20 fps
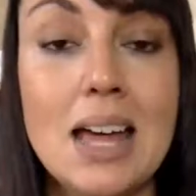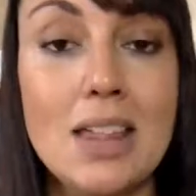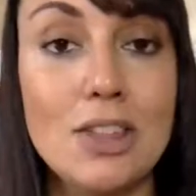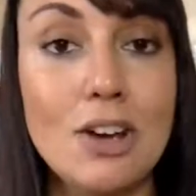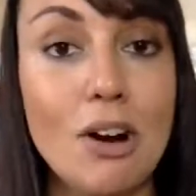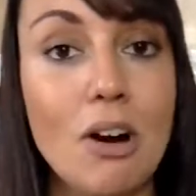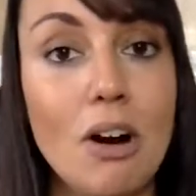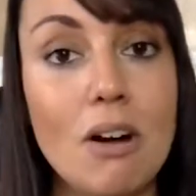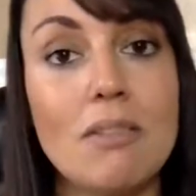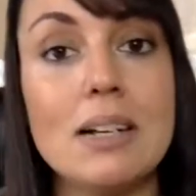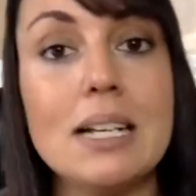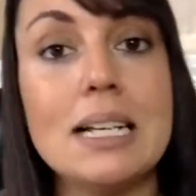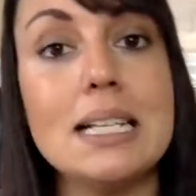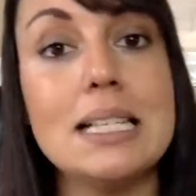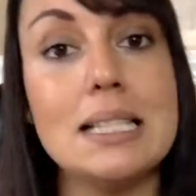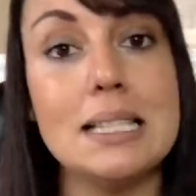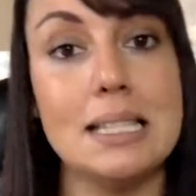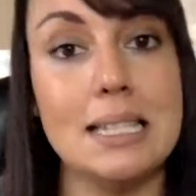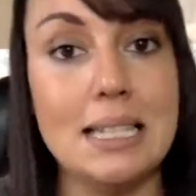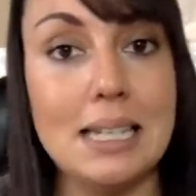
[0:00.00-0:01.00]
They're already
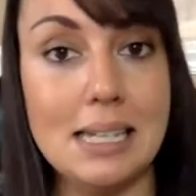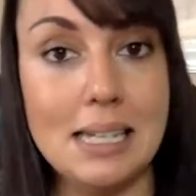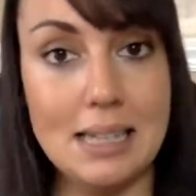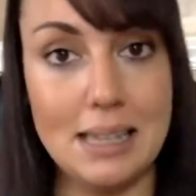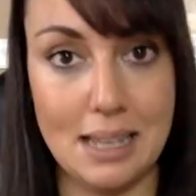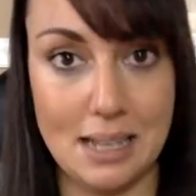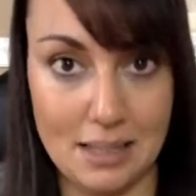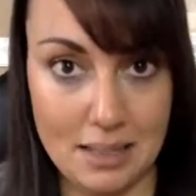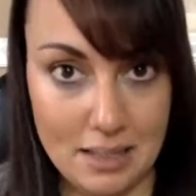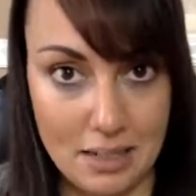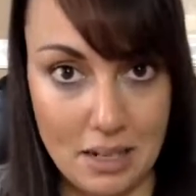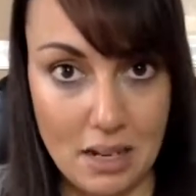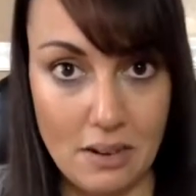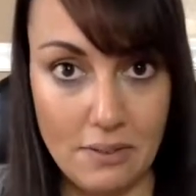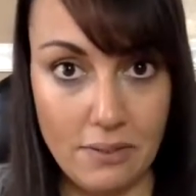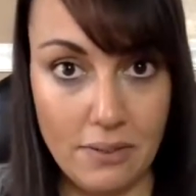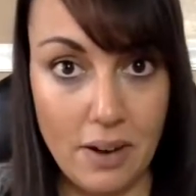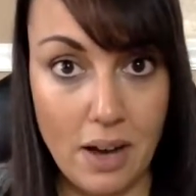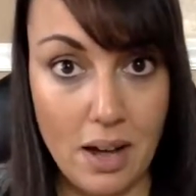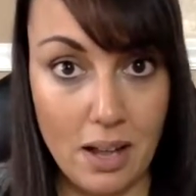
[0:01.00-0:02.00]
seeing that
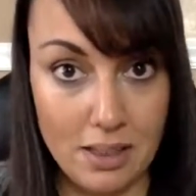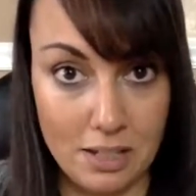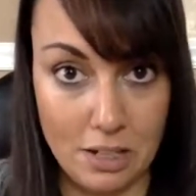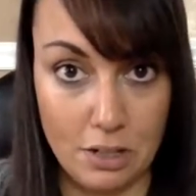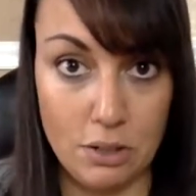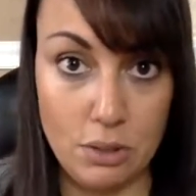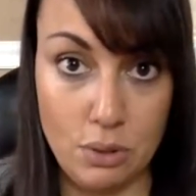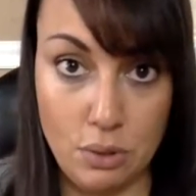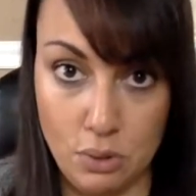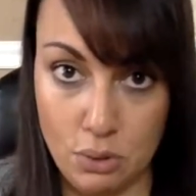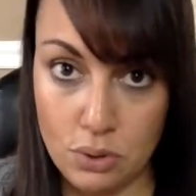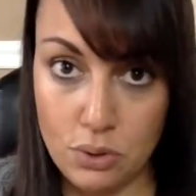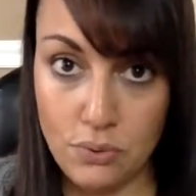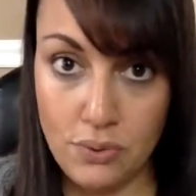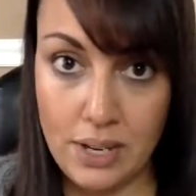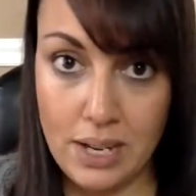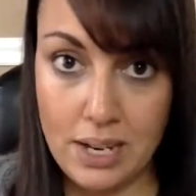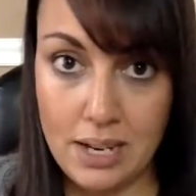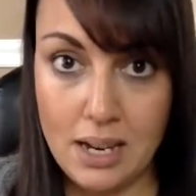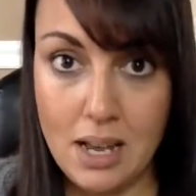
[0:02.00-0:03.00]
stuff on their
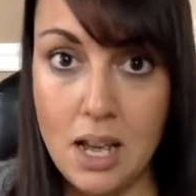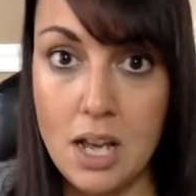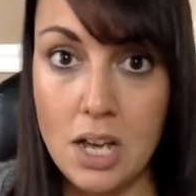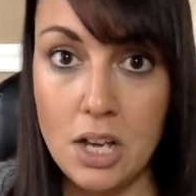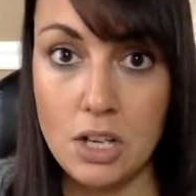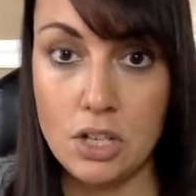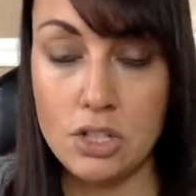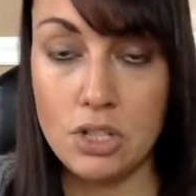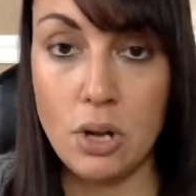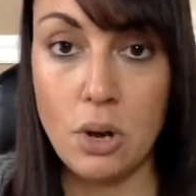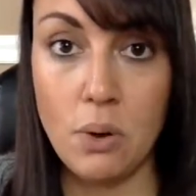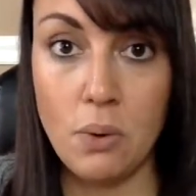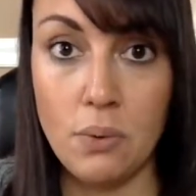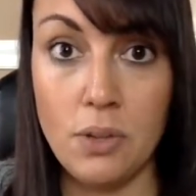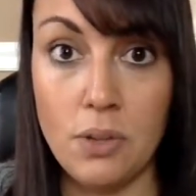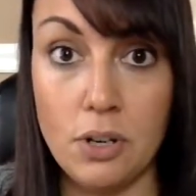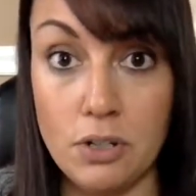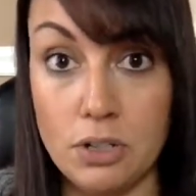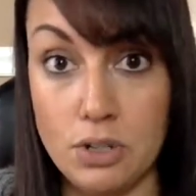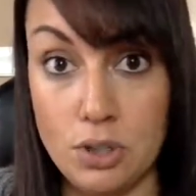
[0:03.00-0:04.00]
newsfeed, so
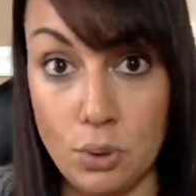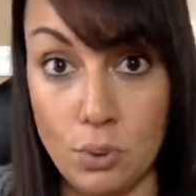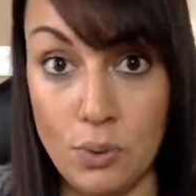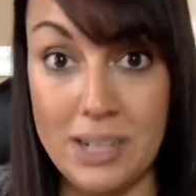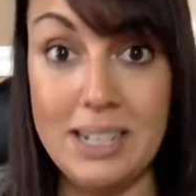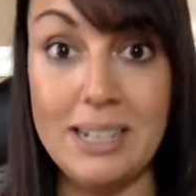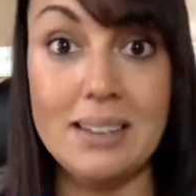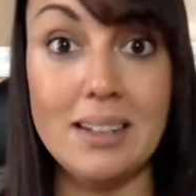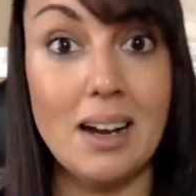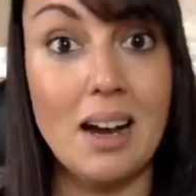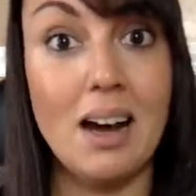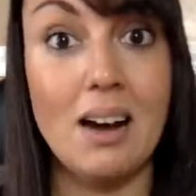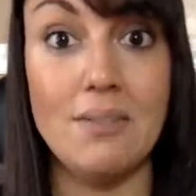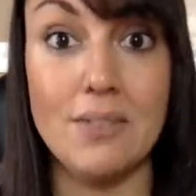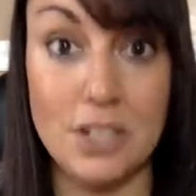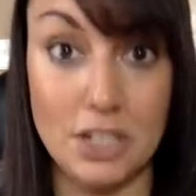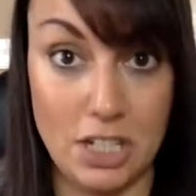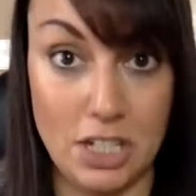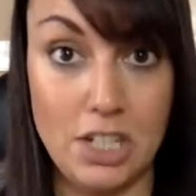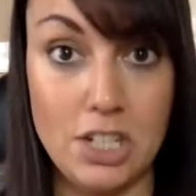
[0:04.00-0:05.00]
they're joining the
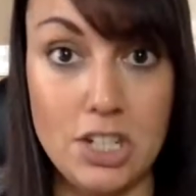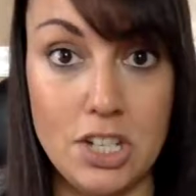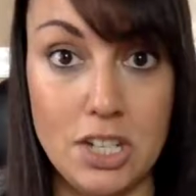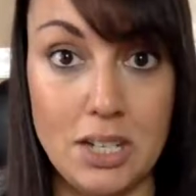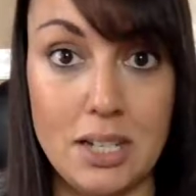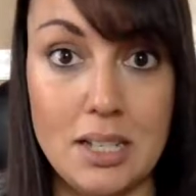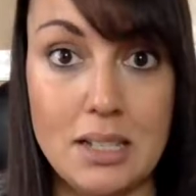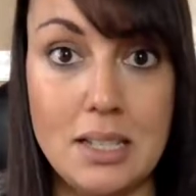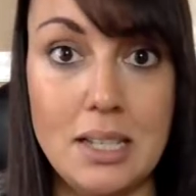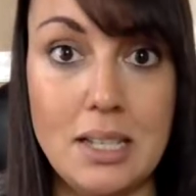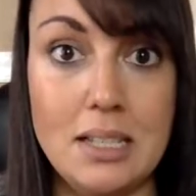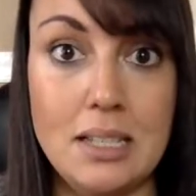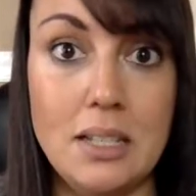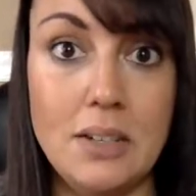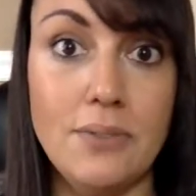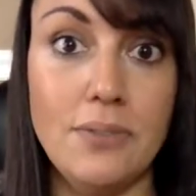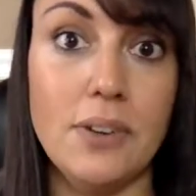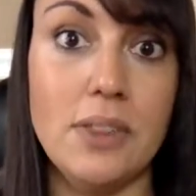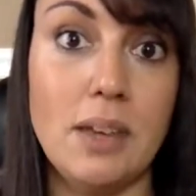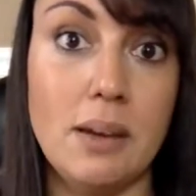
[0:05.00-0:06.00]
conversation. It's
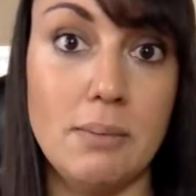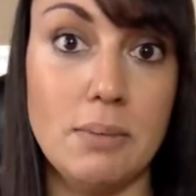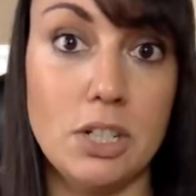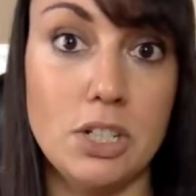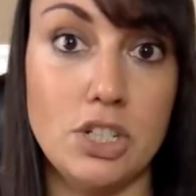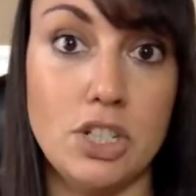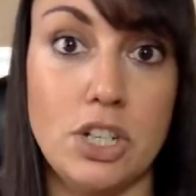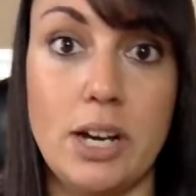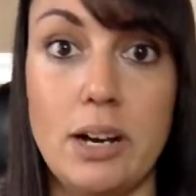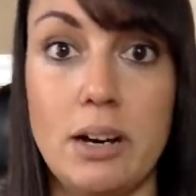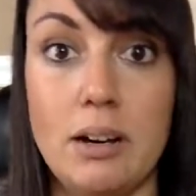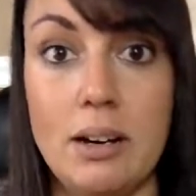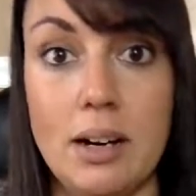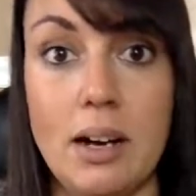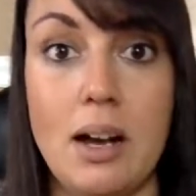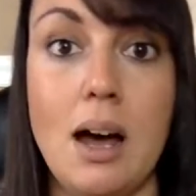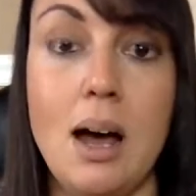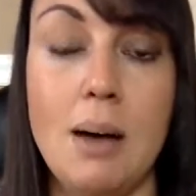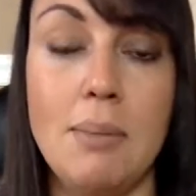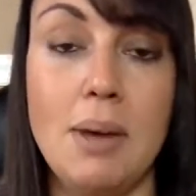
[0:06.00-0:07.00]
easy for them to share and
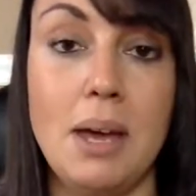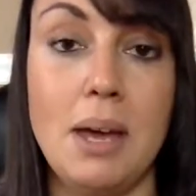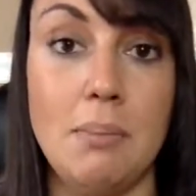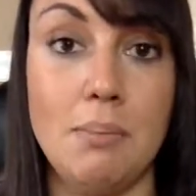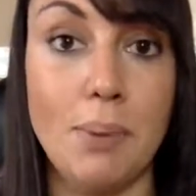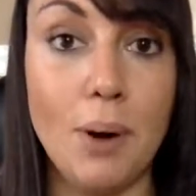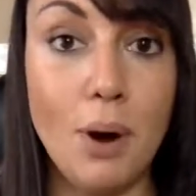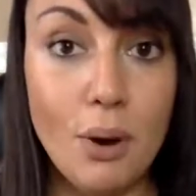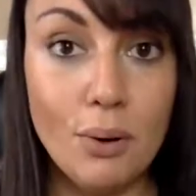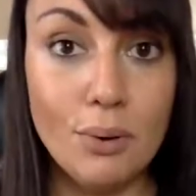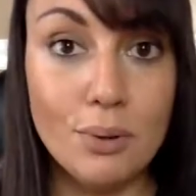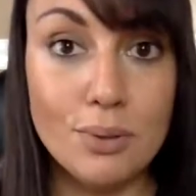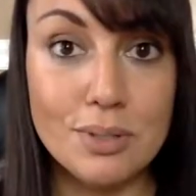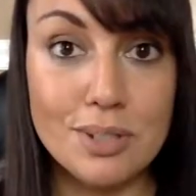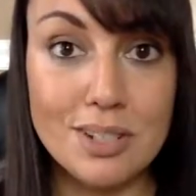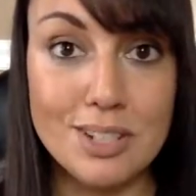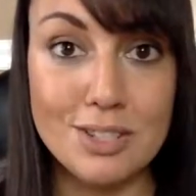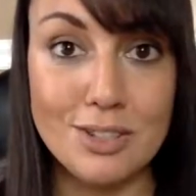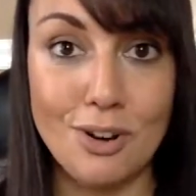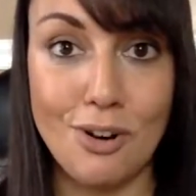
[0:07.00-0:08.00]
comment and post
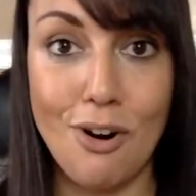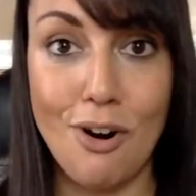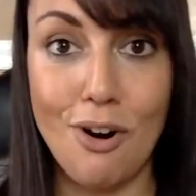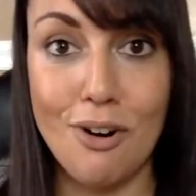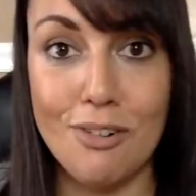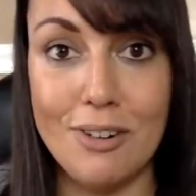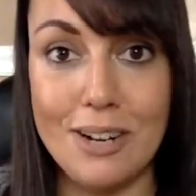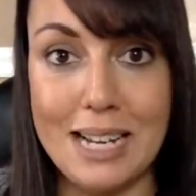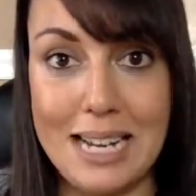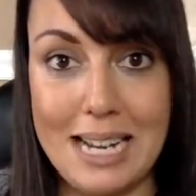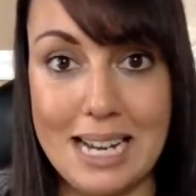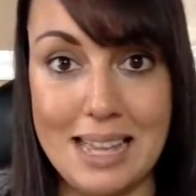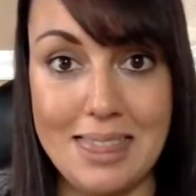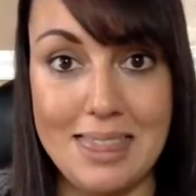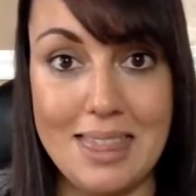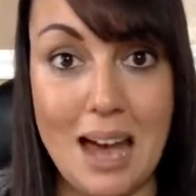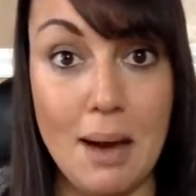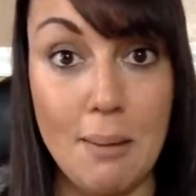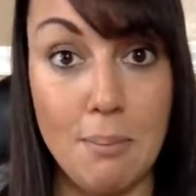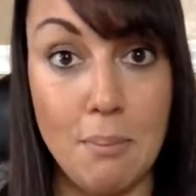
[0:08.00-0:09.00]
because they're already in
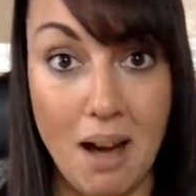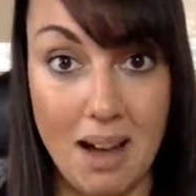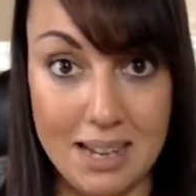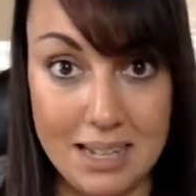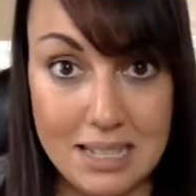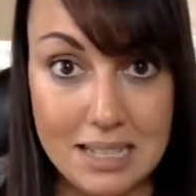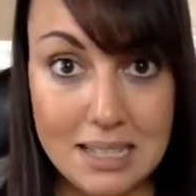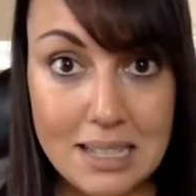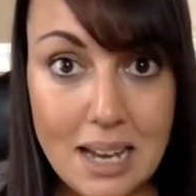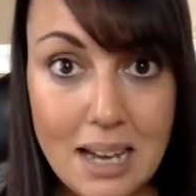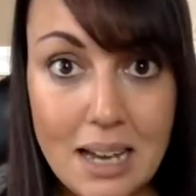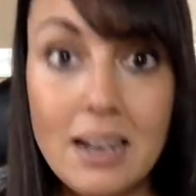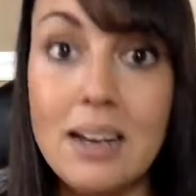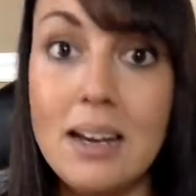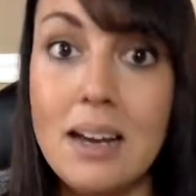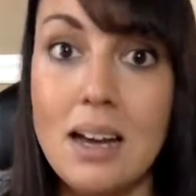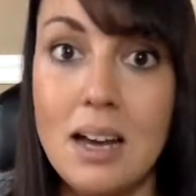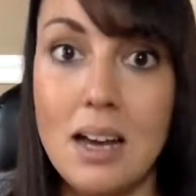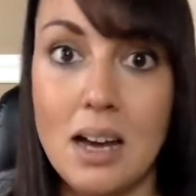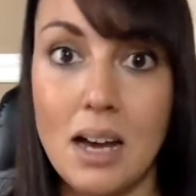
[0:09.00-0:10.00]
that mindset
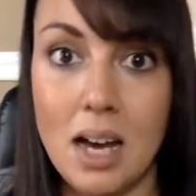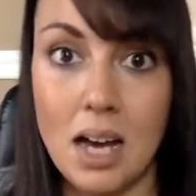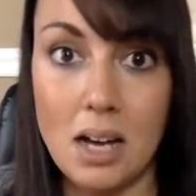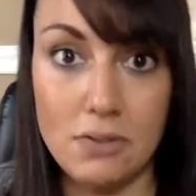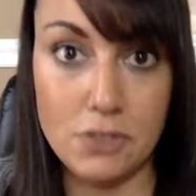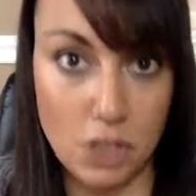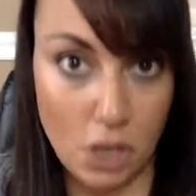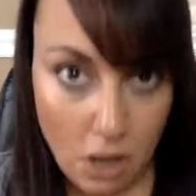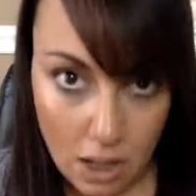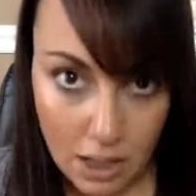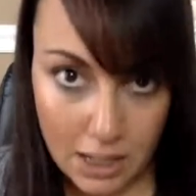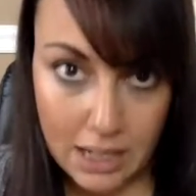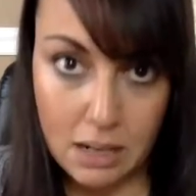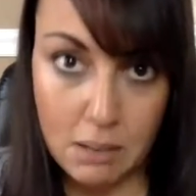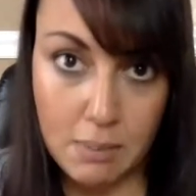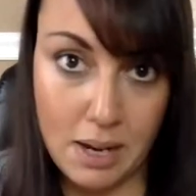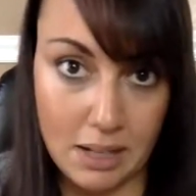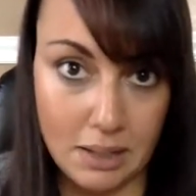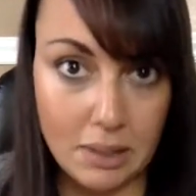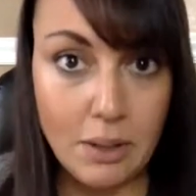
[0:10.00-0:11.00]
of talking
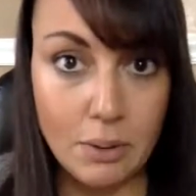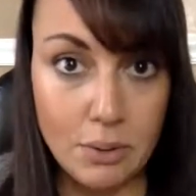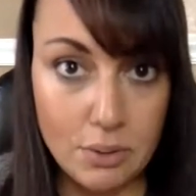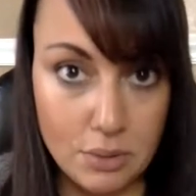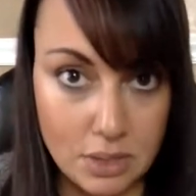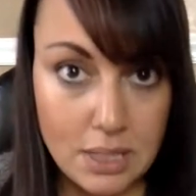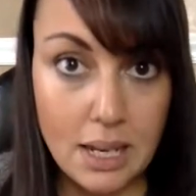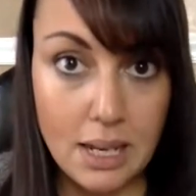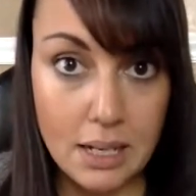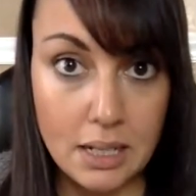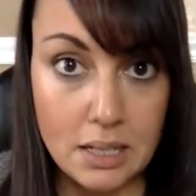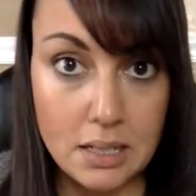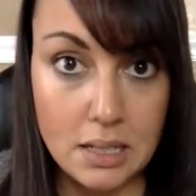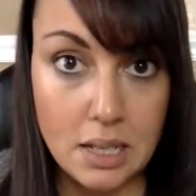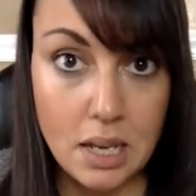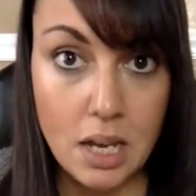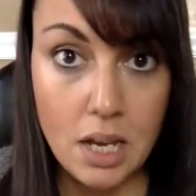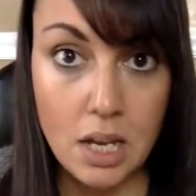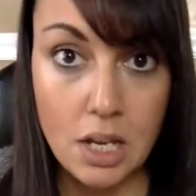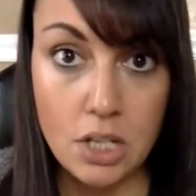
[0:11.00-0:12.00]
about those things.
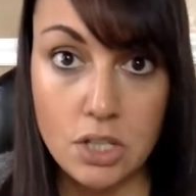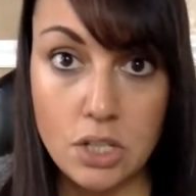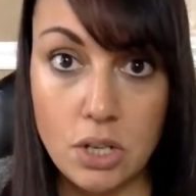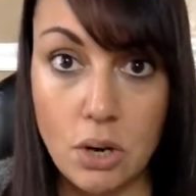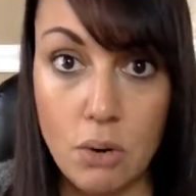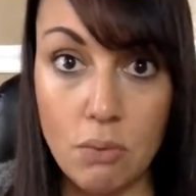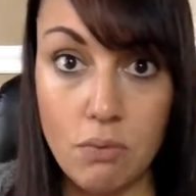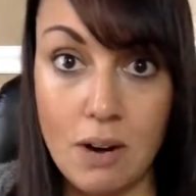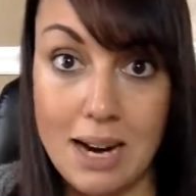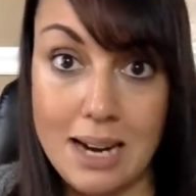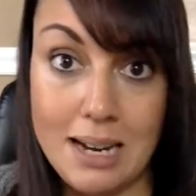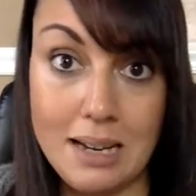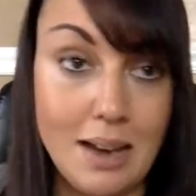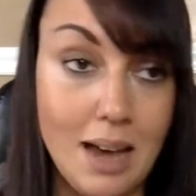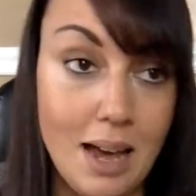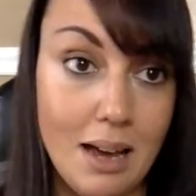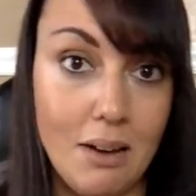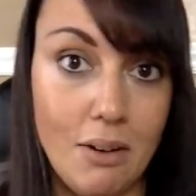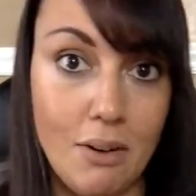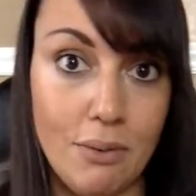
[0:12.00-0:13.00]
So right
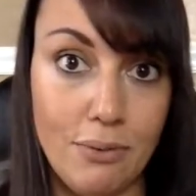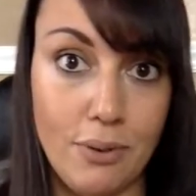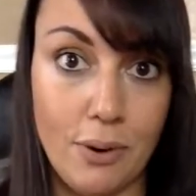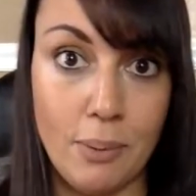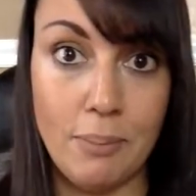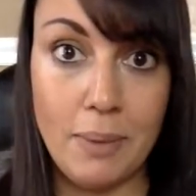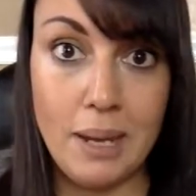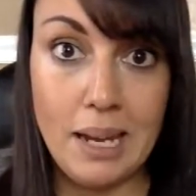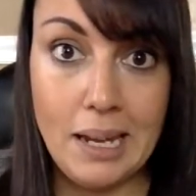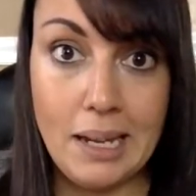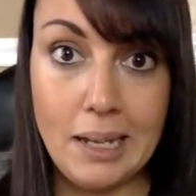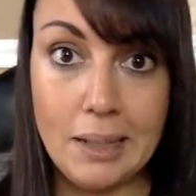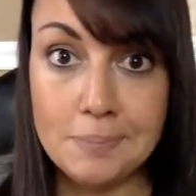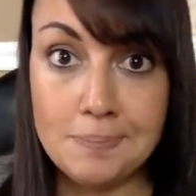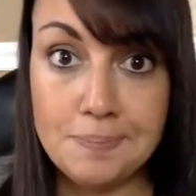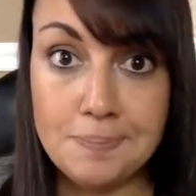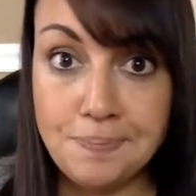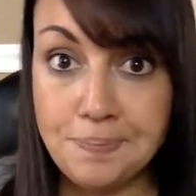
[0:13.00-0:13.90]
now, for me,